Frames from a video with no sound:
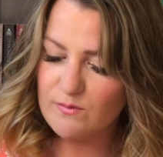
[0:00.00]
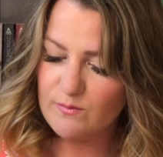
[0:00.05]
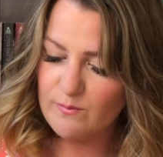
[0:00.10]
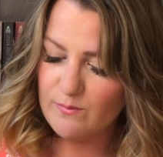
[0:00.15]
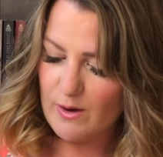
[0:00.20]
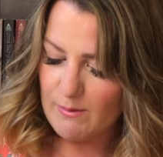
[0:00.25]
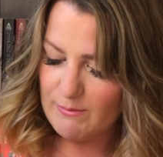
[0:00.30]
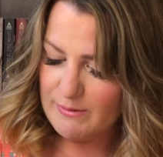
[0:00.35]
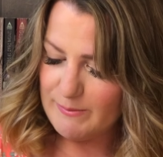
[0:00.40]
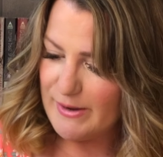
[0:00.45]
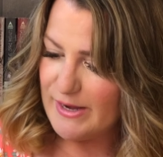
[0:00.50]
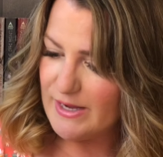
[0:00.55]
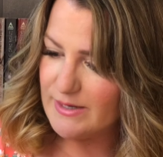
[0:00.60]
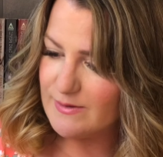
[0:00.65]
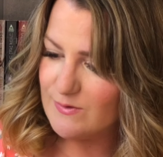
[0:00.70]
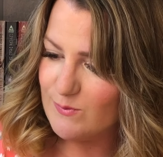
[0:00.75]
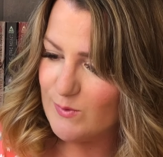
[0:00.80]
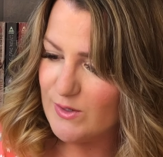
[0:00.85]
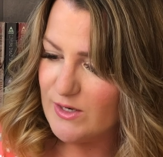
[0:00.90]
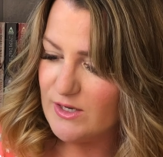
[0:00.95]
Probably my
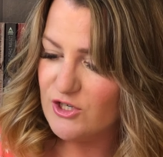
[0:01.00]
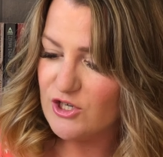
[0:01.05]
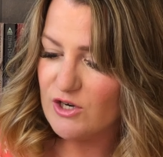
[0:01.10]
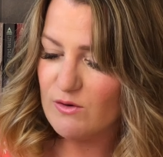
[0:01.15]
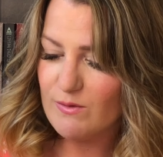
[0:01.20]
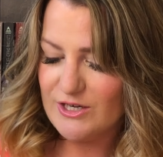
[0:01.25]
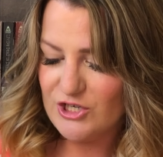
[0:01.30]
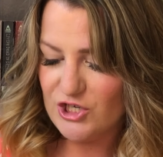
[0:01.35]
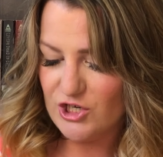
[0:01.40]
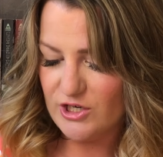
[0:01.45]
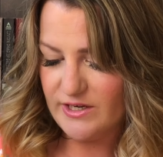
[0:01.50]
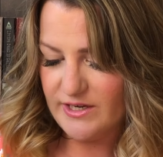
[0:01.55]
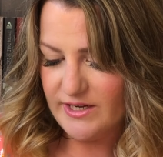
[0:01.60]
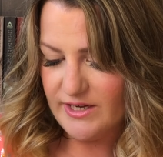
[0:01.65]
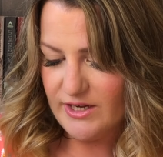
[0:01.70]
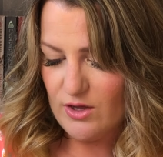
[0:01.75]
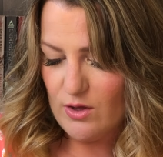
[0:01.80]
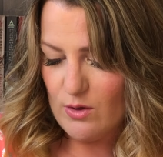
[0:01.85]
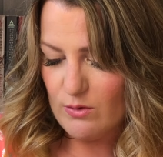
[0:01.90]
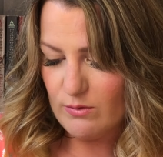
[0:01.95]
husband. Generation
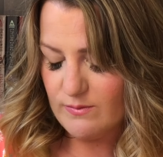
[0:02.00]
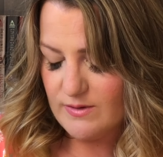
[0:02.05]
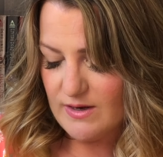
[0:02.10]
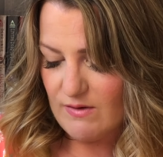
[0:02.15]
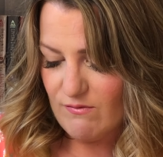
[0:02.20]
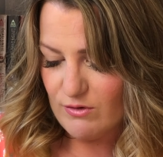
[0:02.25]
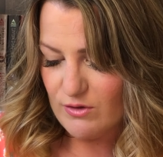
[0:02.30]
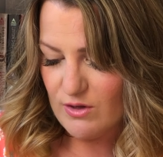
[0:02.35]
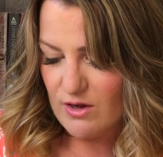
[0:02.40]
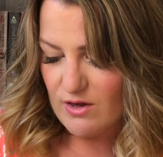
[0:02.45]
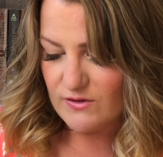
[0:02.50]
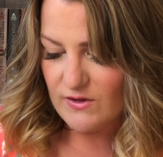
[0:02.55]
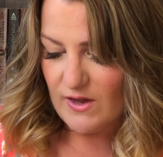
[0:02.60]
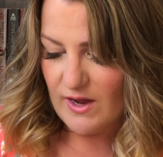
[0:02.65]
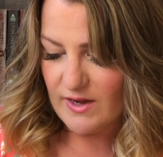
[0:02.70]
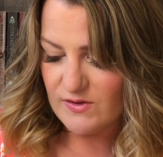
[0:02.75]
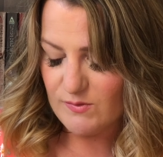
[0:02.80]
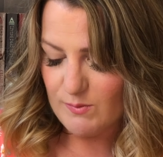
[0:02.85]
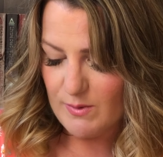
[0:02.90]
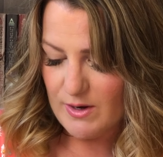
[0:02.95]
Kill, Devil Dogs
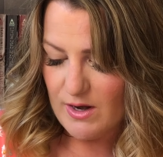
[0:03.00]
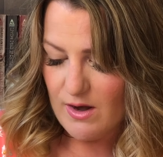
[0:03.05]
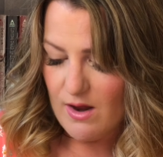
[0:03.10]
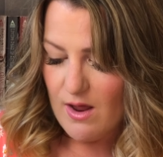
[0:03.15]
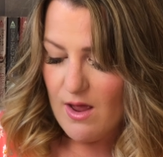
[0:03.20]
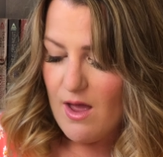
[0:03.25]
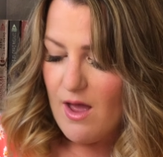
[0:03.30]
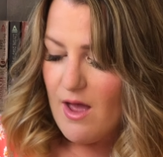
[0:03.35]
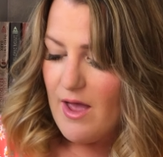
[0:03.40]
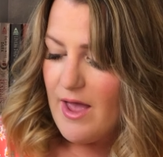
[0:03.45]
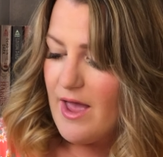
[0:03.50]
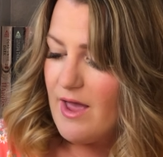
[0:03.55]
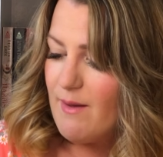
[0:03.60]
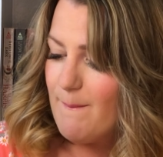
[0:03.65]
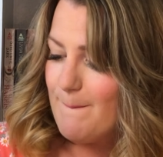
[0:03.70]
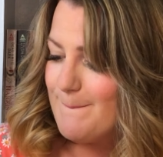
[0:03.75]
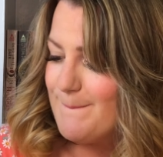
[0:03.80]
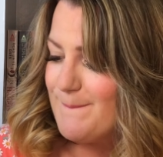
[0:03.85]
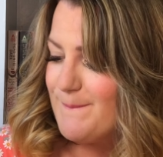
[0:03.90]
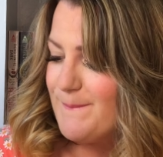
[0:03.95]
Iceman
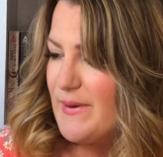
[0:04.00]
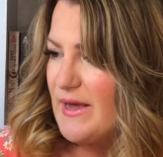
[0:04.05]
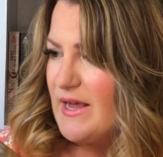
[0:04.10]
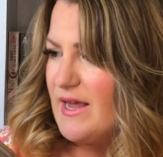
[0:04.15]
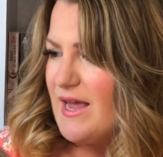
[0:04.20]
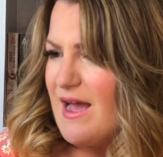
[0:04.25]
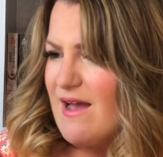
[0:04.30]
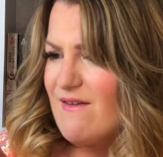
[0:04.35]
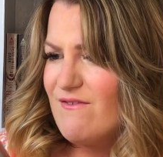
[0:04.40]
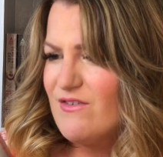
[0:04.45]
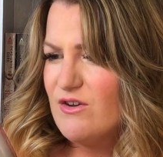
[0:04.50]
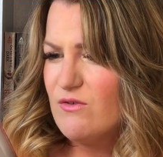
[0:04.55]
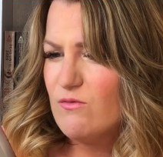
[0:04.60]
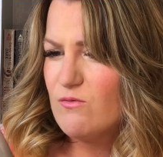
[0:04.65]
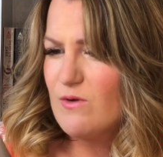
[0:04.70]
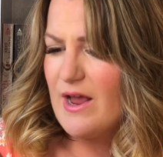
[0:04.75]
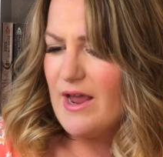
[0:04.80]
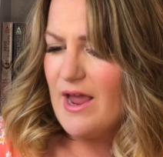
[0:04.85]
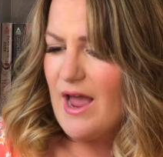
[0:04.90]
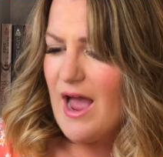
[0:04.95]
by Evan
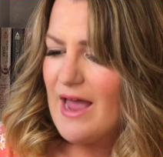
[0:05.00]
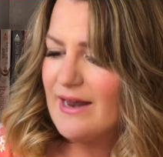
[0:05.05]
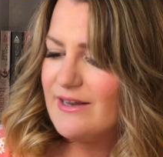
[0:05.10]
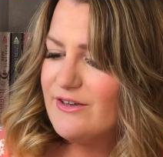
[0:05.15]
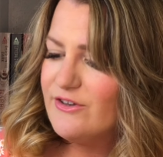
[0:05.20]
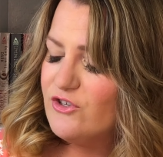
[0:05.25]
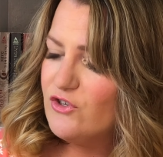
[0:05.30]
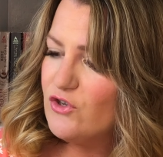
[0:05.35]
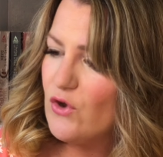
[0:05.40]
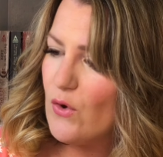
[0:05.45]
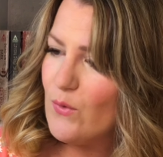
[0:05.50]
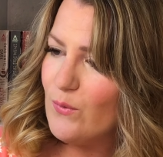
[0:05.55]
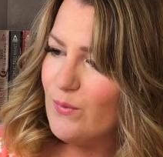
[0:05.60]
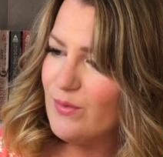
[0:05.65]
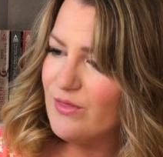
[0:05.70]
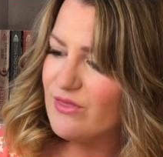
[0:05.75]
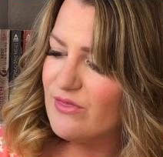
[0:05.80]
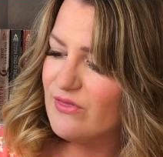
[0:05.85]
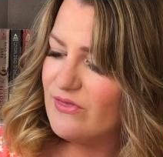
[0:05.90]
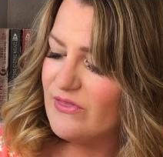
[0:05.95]
Wright. I don't
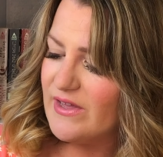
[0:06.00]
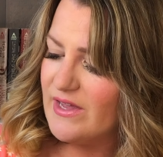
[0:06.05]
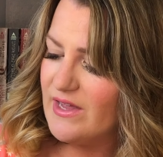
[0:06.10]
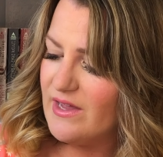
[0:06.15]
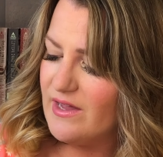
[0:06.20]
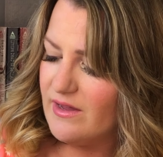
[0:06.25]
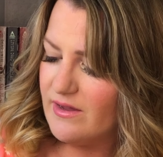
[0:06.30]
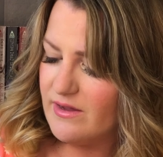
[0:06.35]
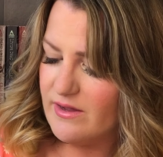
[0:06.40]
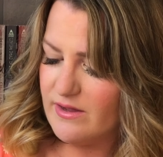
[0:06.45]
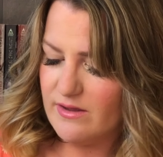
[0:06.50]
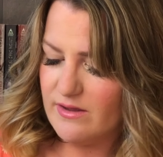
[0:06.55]
think...